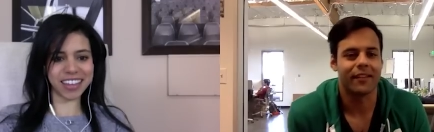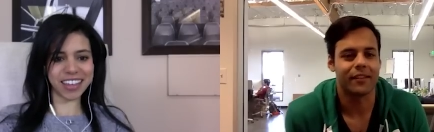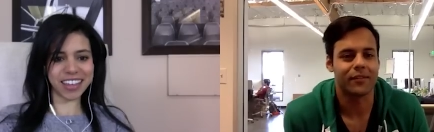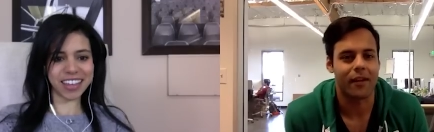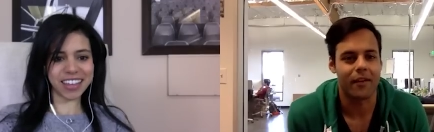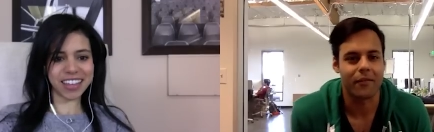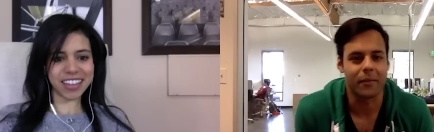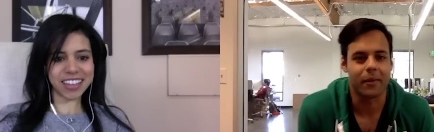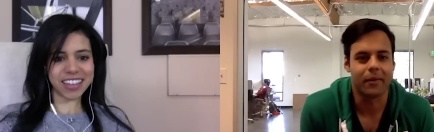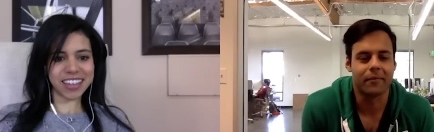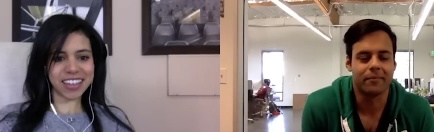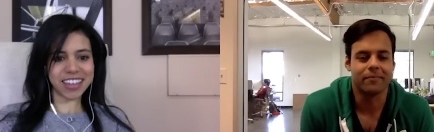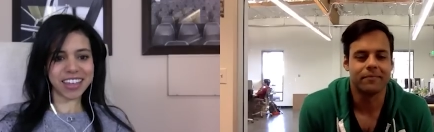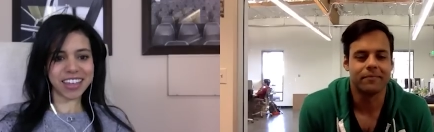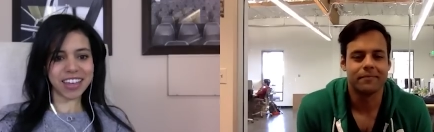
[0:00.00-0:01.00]
Speaker 1: Thanks
Speaker 2: for having
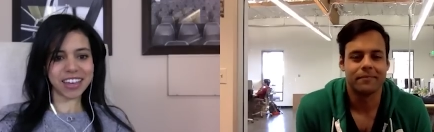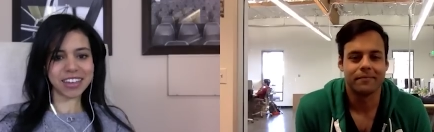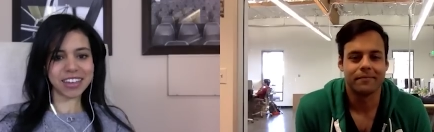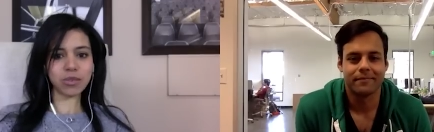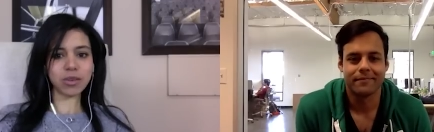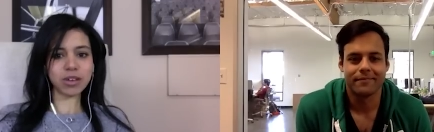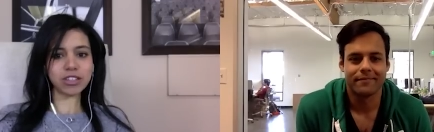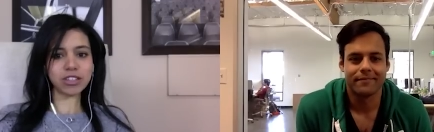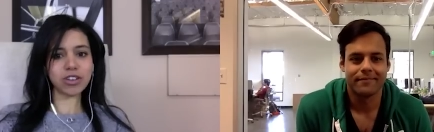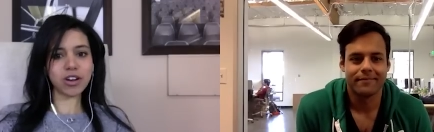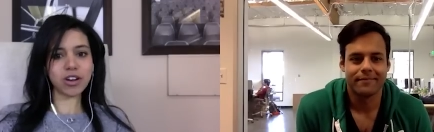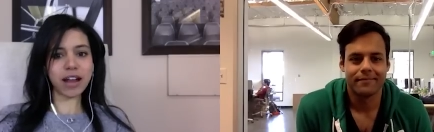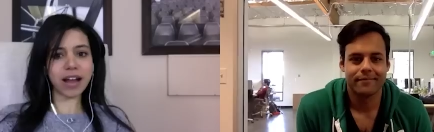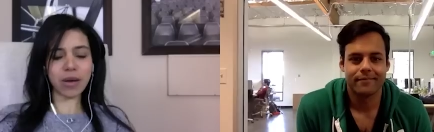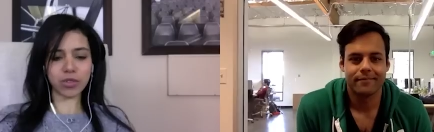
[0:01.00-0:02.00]
me. Can we
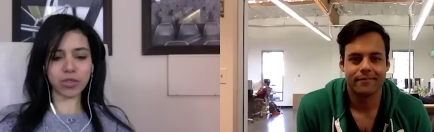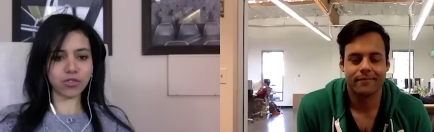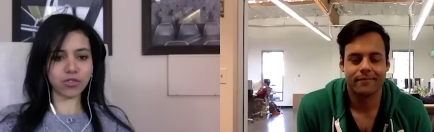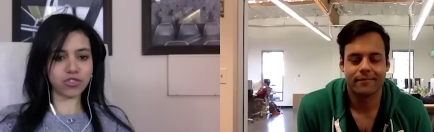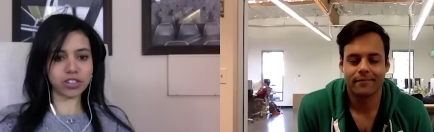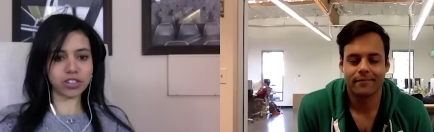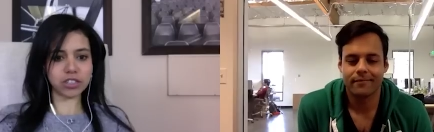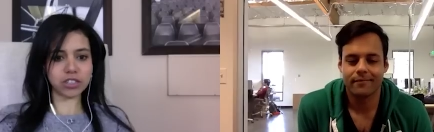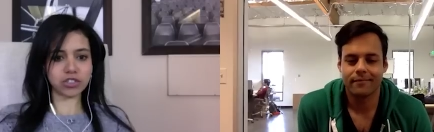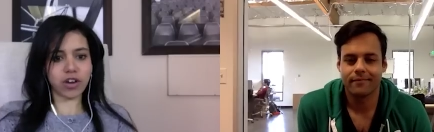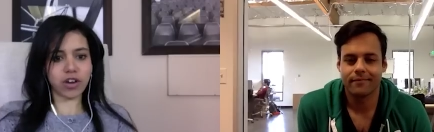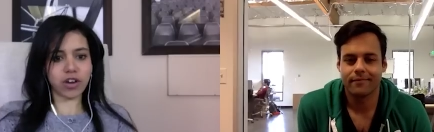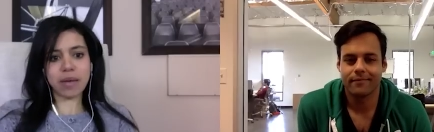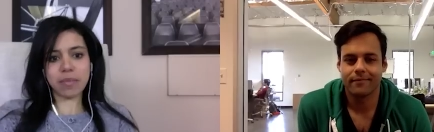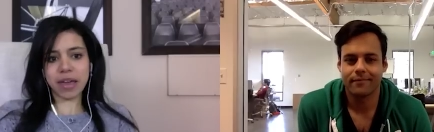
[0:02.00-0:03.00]
start out with you just
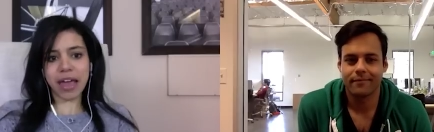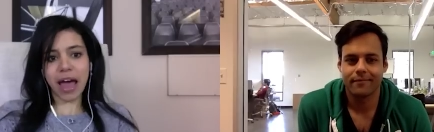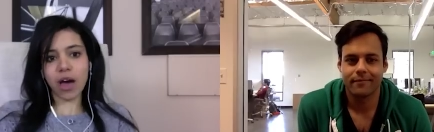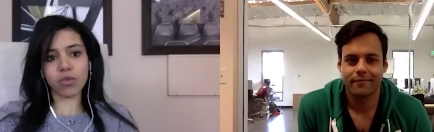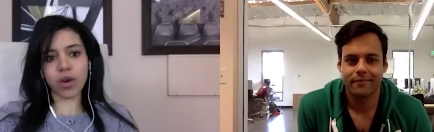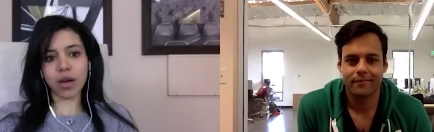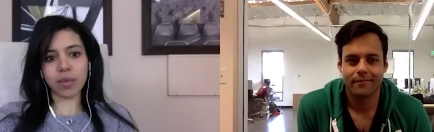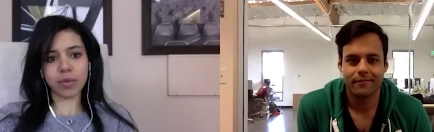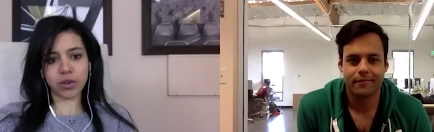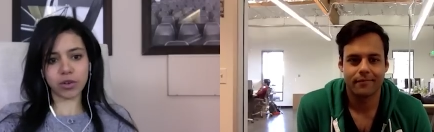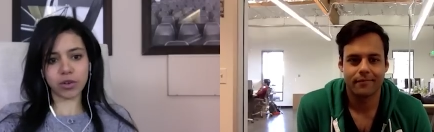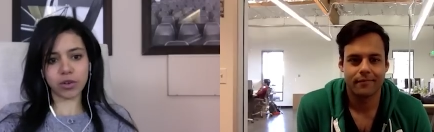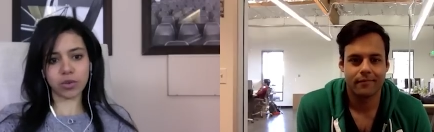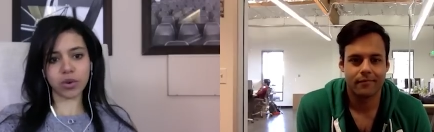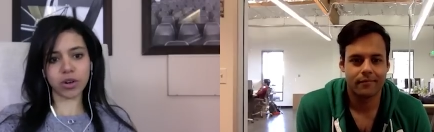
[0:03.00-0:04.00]
describing how
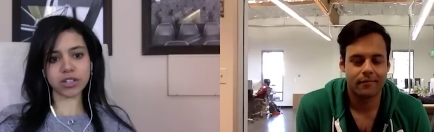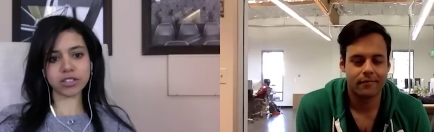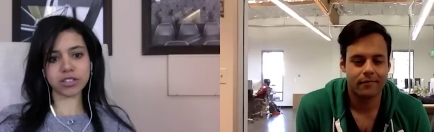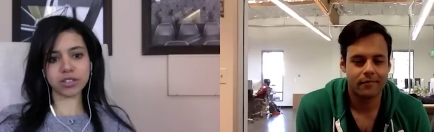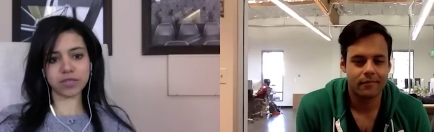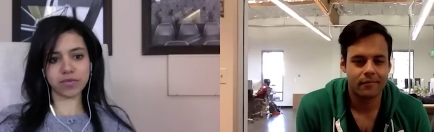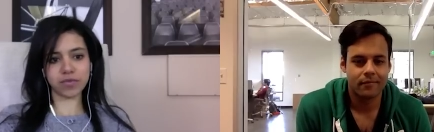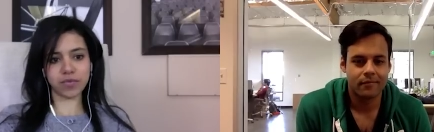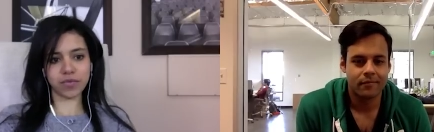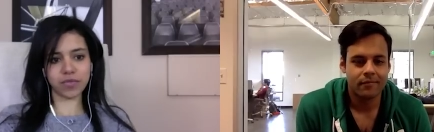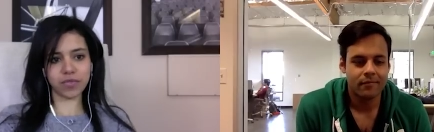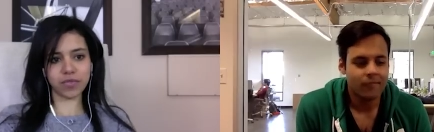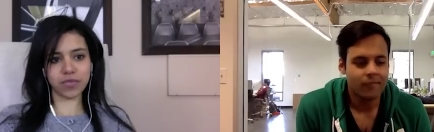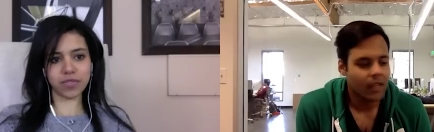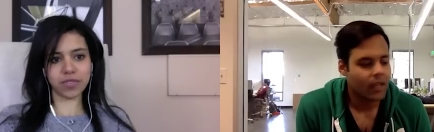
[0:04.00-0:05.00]
Robinhood works?
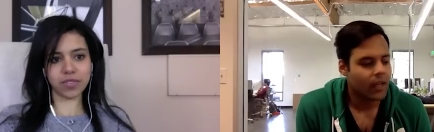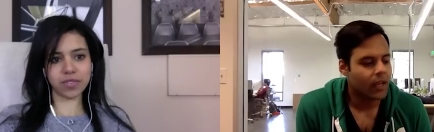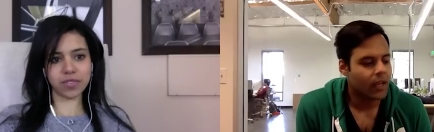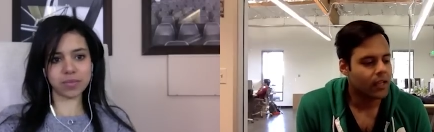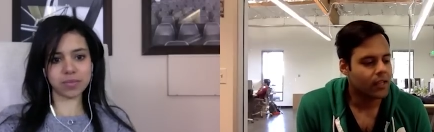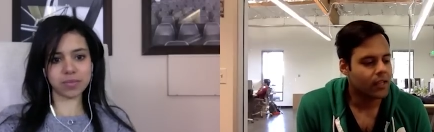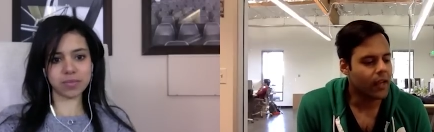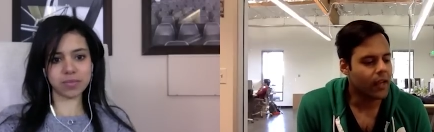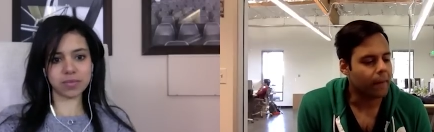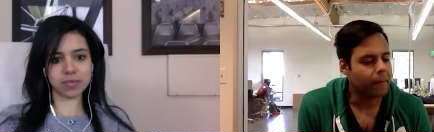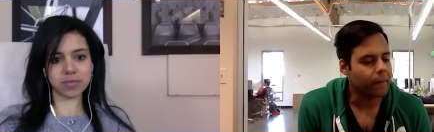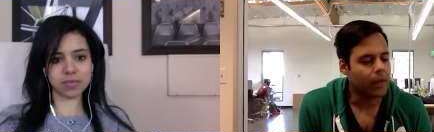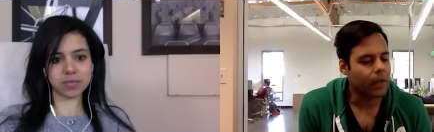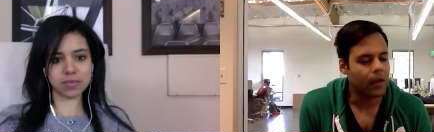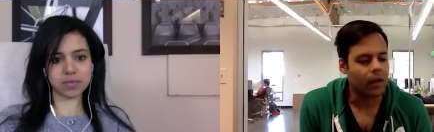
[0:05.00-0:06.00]

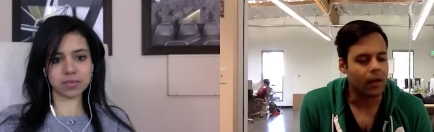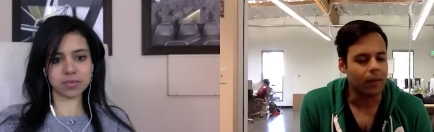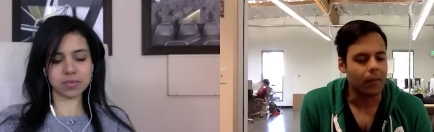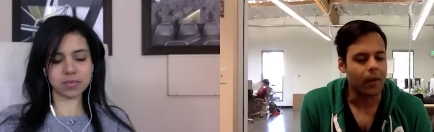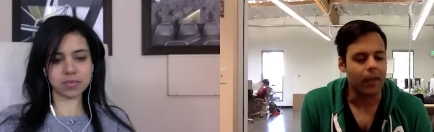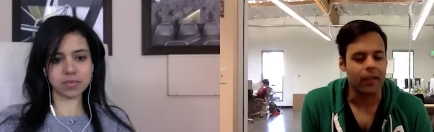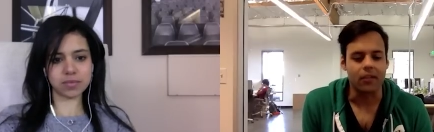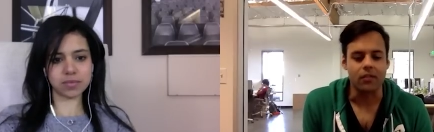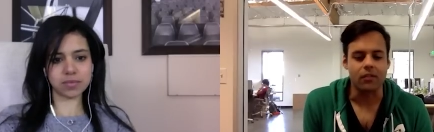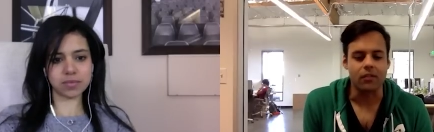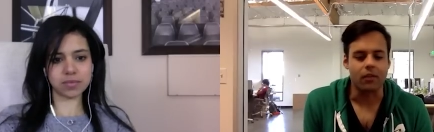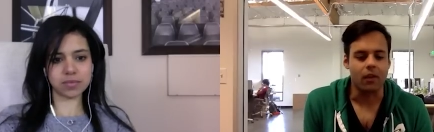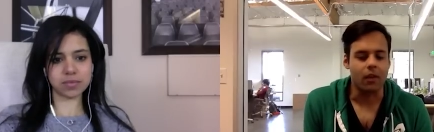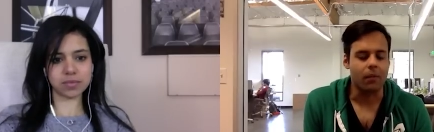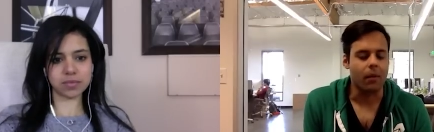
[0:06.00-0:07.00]
Speaker 1: Yeah, I can
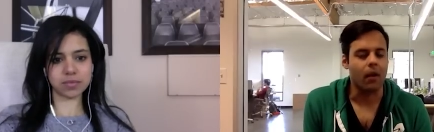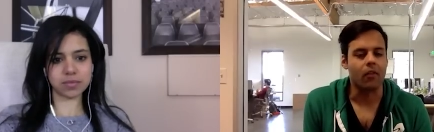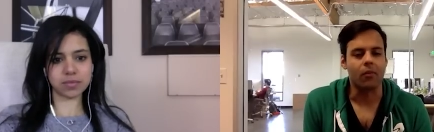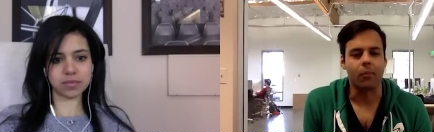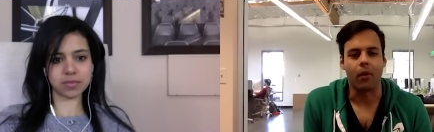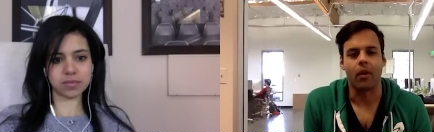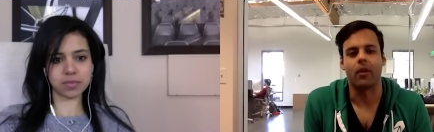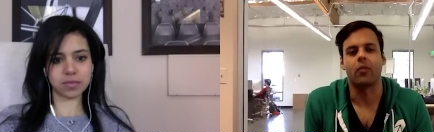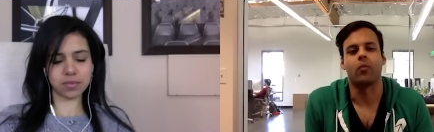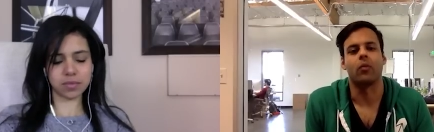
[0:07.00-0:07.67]
describe how the product